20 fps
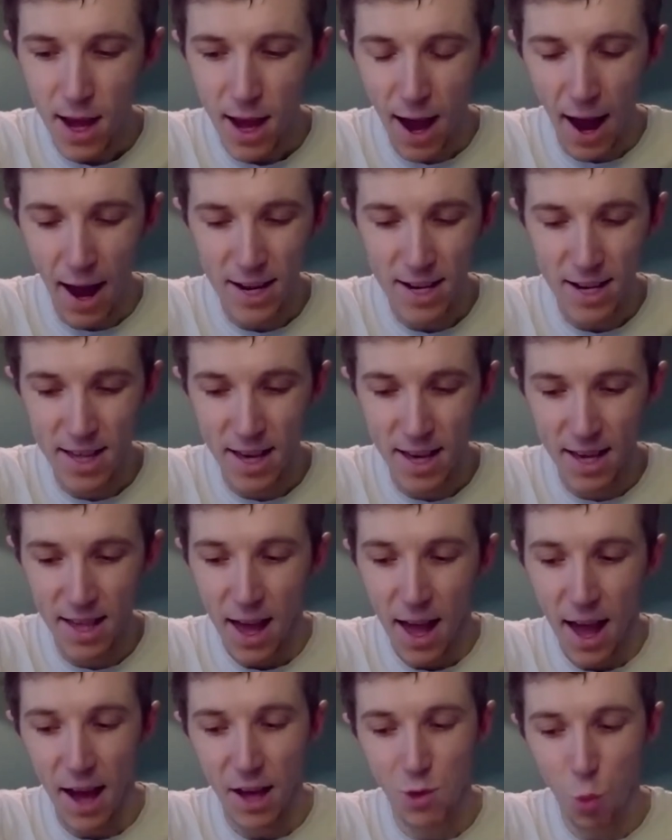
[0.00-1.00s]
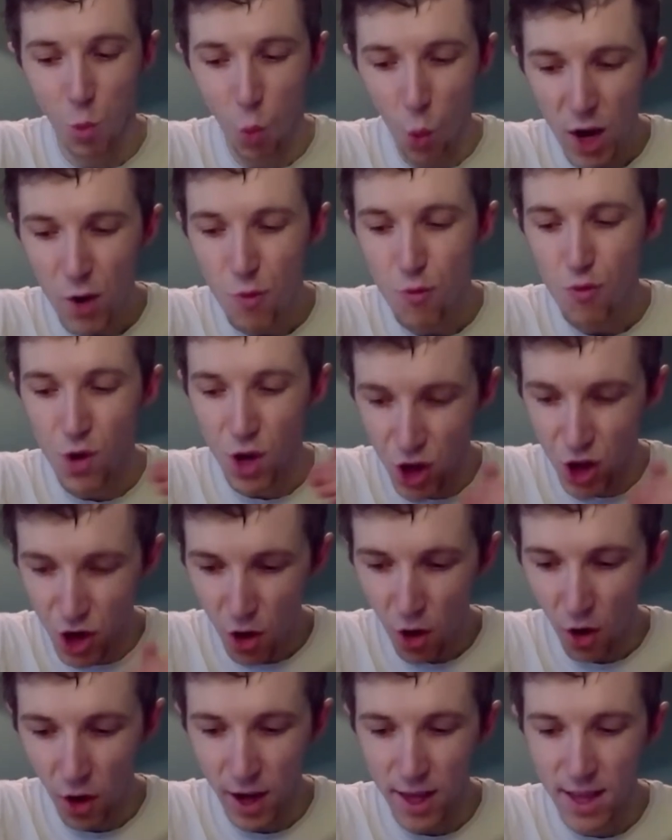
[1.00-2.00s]
Uh, and it says, and we
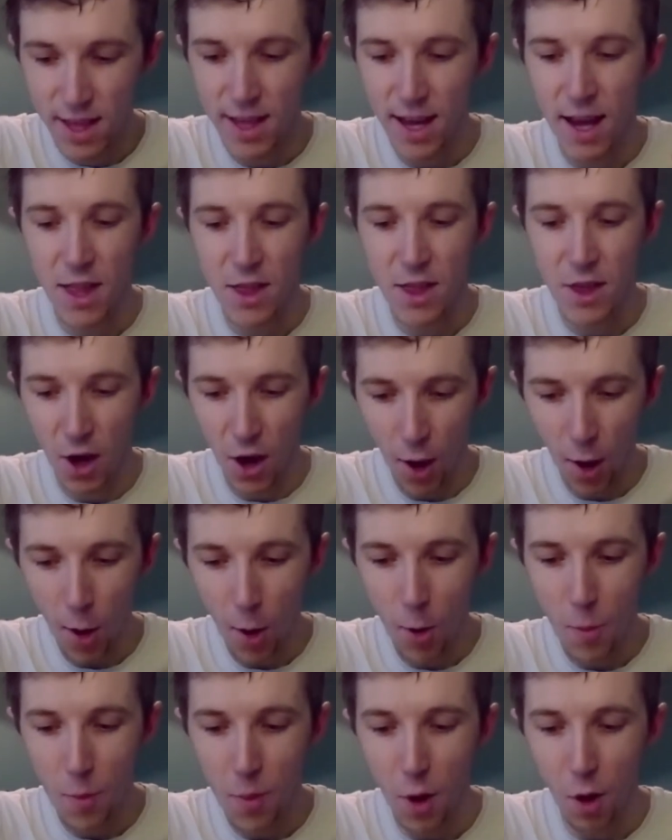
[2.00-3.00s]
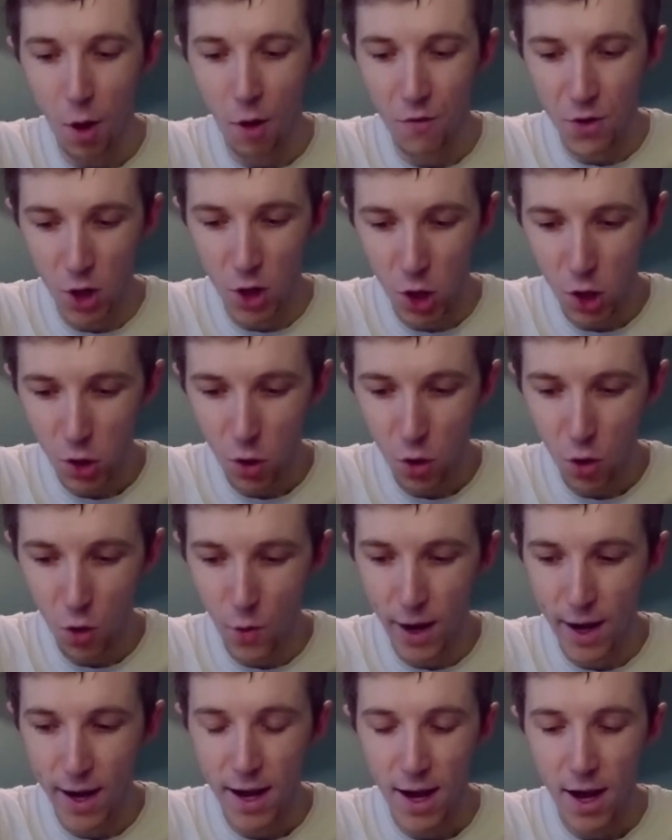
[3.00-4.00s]
rejoice in the hope of the
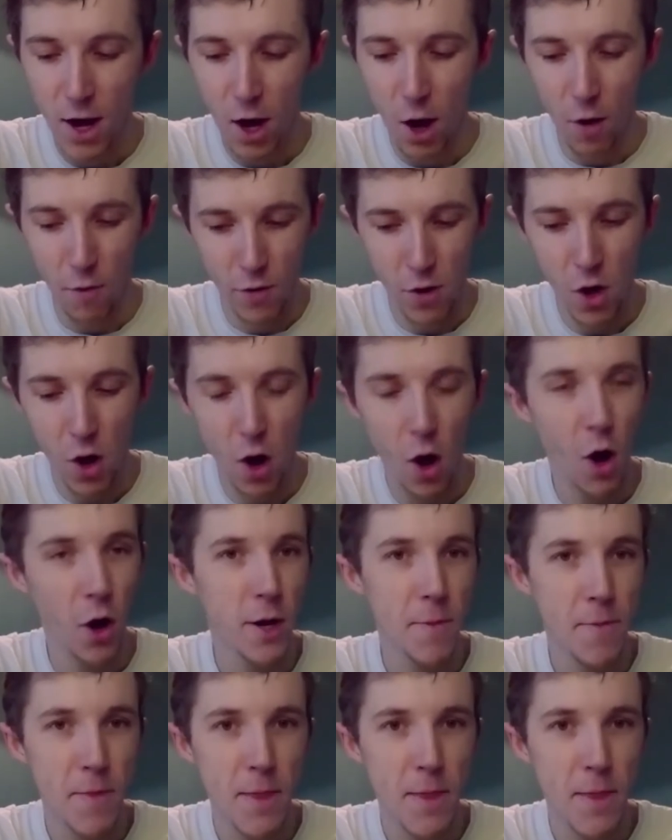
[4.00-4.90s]
glory of God.